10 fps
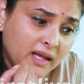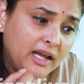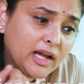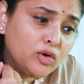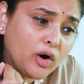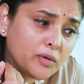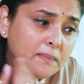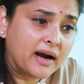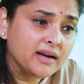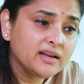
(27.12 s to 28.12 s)
Kelu or
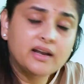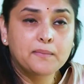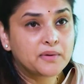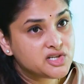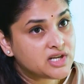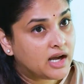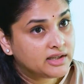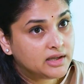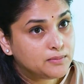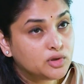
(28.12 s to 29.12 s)
Madadana Namgishta
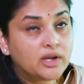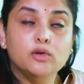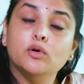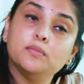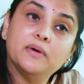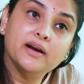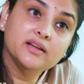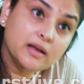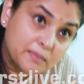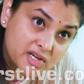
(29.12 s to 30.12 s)
Agdirbu, Kelu or
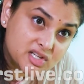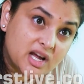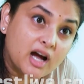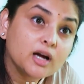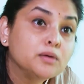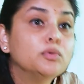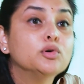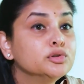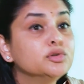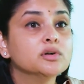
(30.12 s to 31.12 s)
Madadana Namgishta
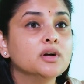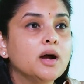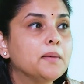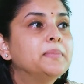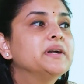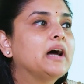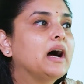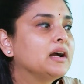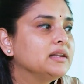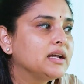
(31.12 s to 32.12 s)
Agbodu, but
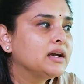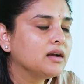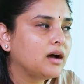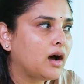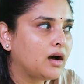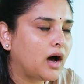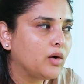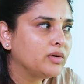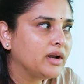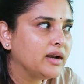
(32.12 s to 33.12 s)
Haganta
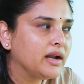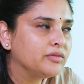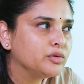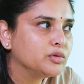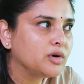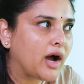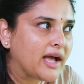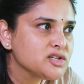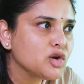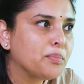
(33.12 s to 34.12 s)
Aurna Nabu,
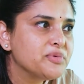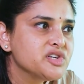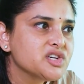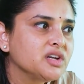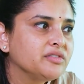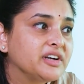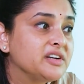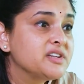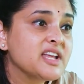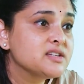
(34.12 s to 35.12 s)
as an opposition, have
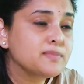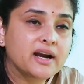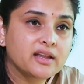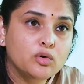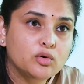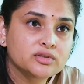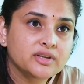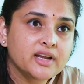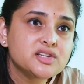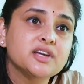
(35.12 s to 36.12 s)
criticized Maddi
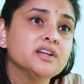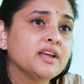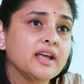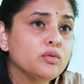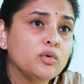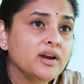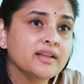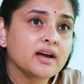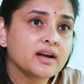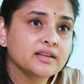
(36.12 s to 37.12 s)
Hodre, Jana King
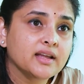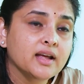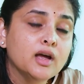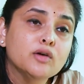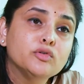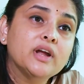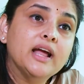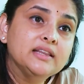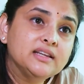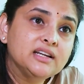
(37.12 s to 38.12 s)
Voledagate. For a
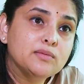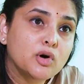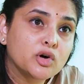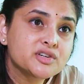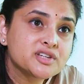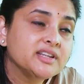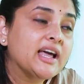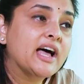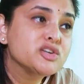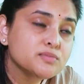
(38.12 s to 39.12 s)
healthy democracy,
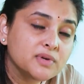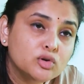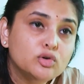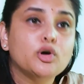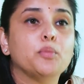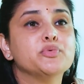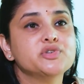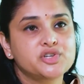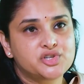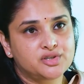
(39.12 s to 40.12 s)
there has to be a good
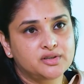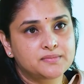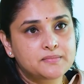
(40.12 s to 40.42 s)
opposition.